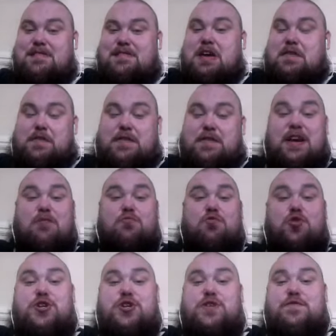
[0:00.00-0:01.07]
If you think I'm
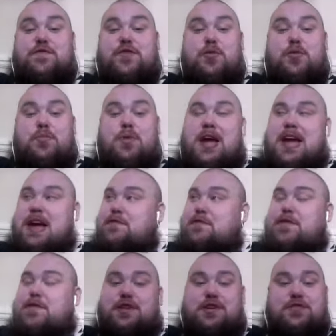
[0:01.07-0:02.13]
rushing through them,
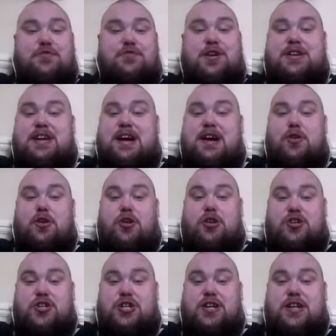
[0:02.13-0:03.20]
everything is written down on the
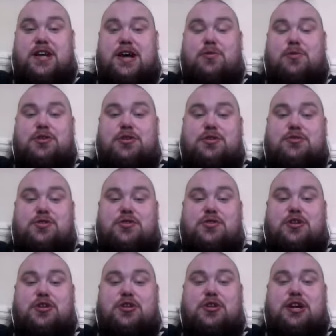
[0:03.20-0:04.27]
sheet that I will do, so
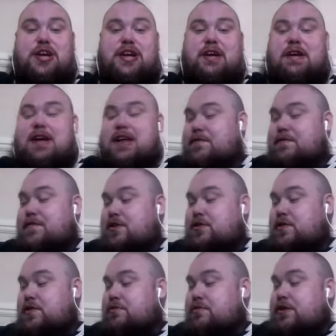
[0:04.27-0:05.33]
you can kind of follow
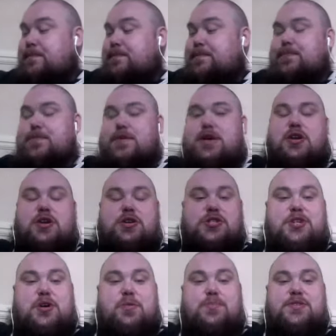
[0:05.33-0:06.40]
through.
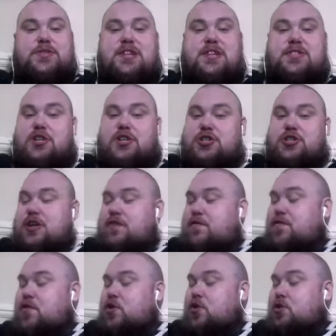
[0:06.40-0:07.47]
So, starts on the G, the
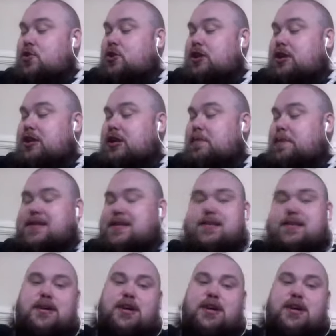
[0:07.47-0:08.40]
full little pattern.